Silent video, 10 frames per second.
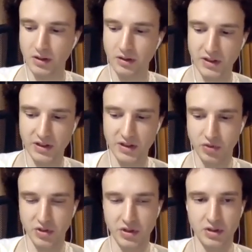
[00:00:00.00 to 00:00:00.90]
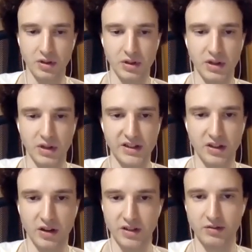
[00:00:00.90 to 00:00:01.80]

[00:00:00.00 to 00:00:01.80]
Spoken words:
So this is a pretty nice hardness